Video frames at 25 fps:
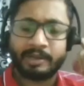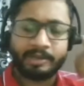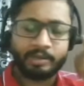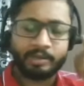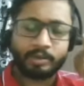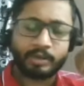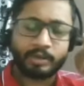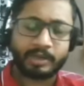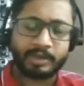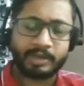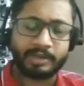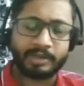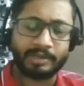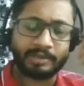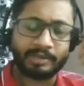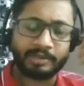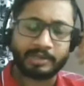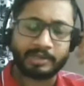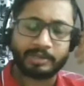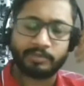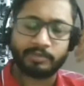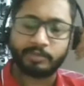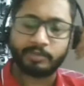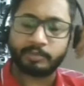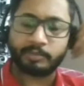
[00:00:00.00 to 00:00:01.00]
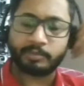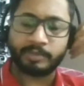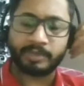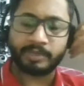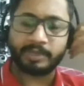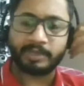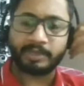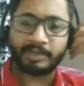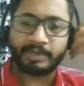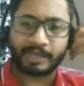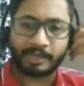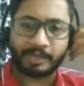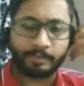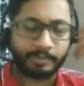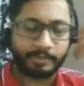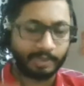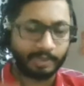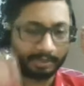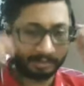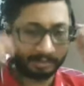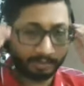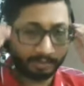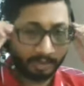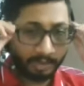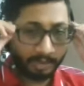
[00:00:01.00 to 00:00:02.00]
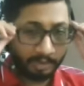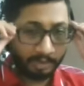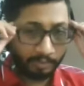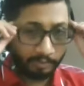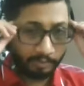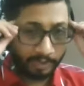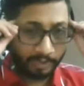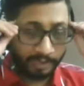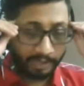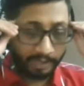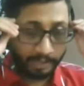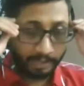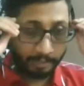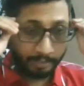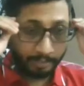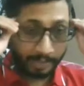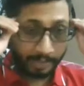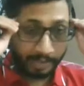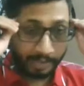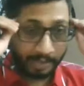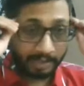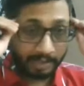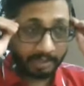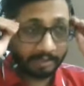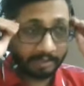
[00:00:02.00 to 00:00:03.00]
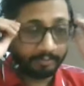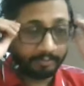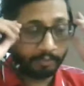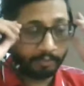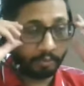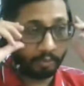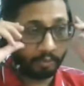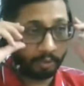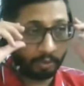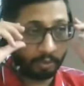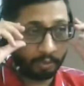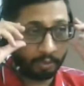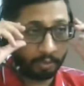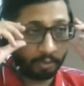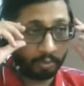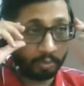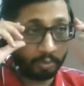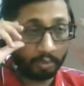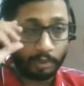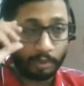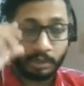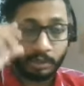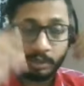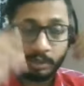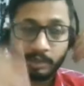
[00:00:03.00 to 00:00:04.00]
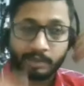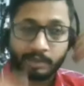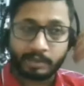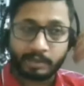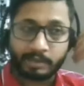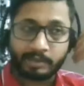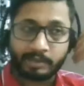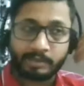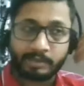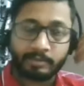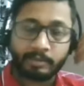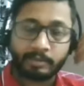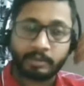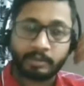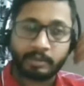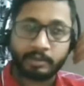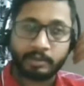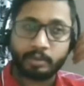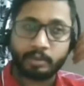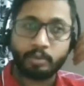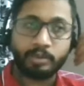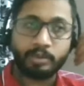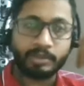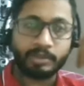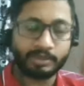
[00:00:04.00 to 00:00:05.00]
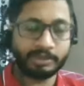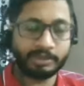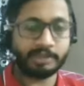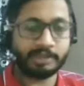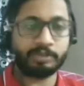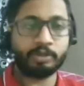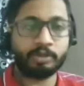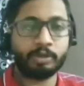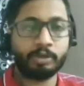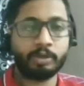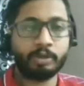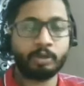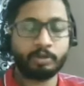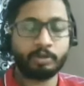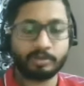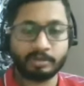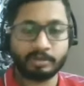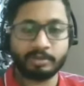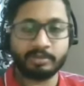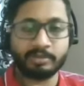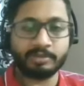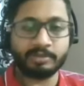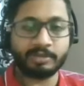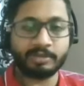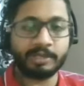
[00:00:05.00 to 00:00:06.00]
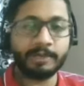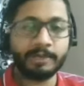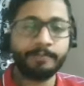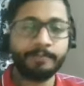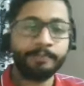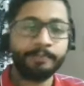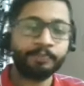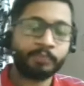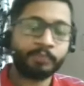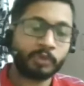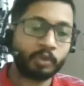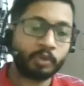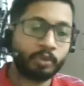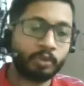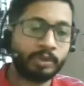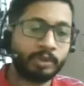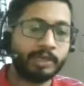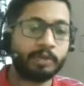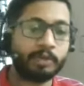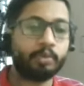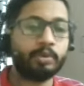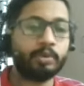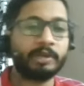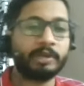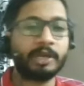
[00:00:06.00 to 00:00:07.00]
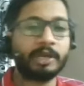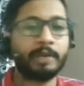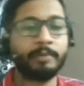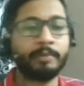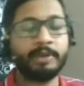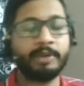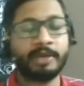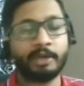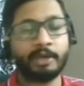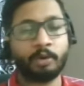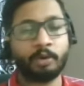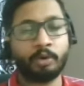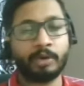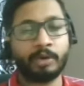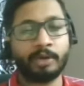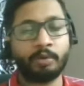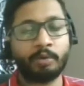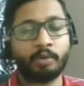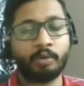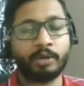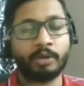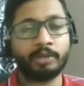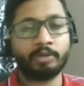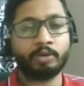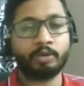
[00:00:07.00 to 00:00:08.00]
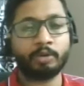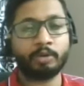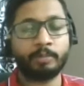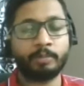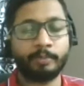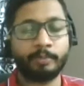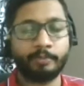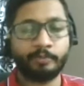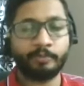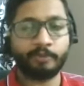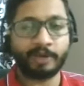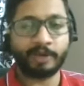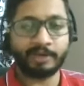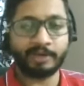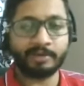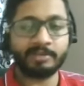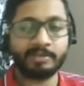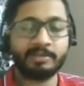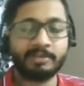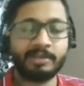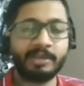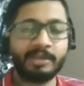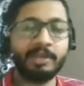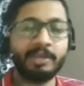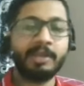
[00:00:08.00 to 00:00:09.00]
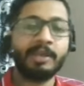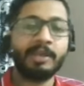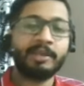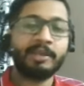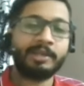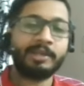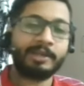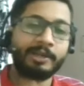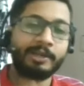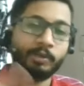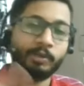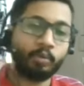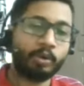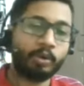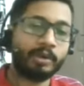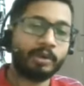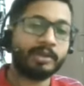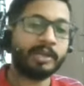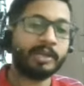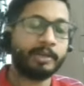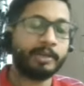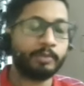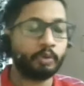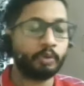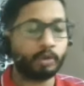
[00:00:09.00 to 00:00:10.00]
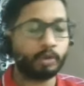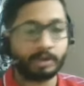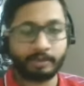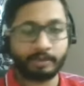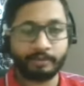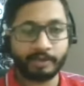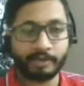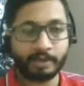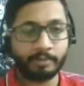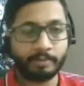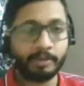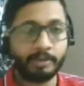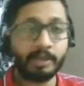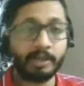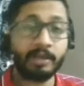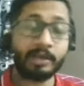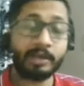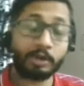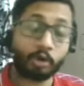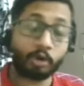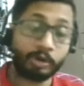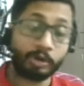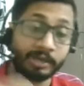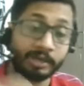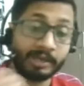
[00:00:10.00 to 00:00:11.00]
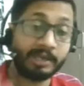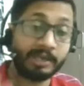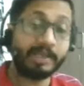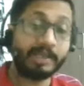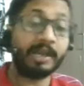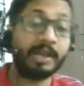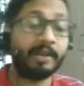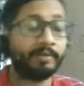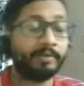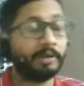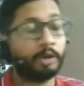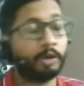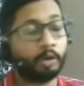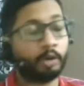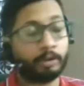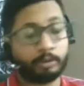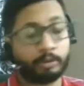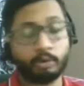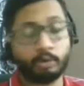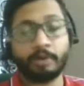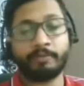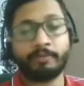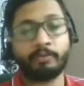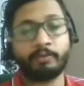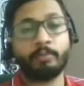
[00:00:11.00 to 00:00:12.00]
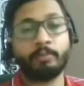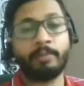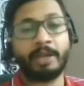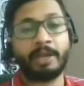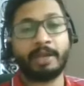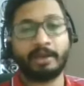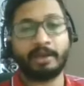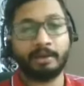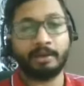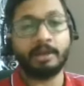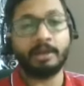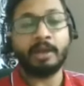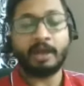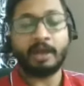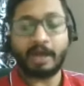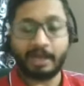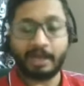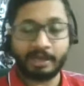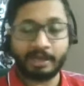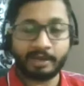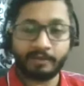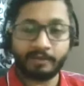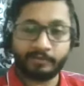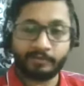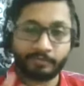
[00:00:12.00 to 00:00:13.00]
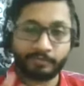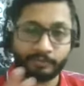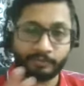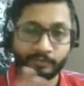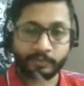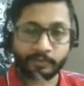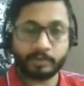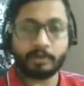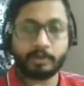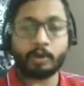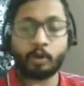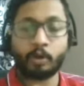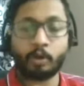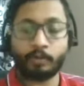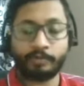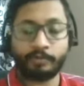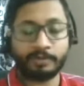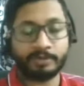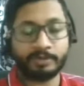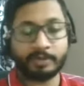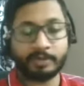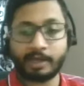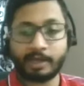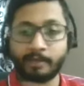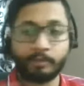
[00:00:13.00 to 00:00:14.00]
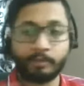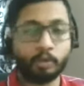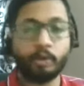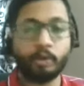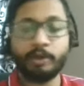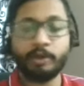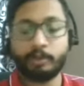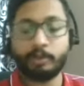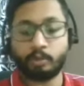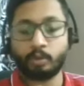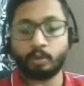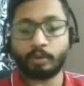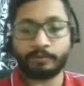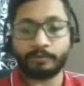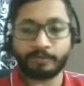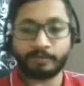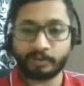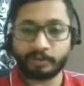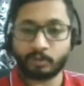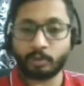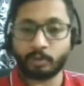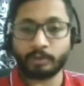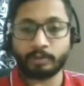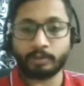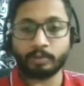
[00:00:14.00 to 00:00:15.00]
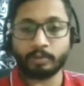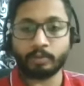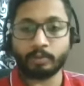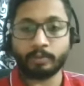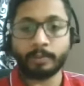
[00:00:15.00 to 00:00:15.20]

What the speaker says: can discuss with me the timings 1 day prior. If you want to do the session on Thursday, you need to tell me on advance on Wednesday that at what time you are available. Accordingly, I will also have to plan. I have office. I'm going to office also.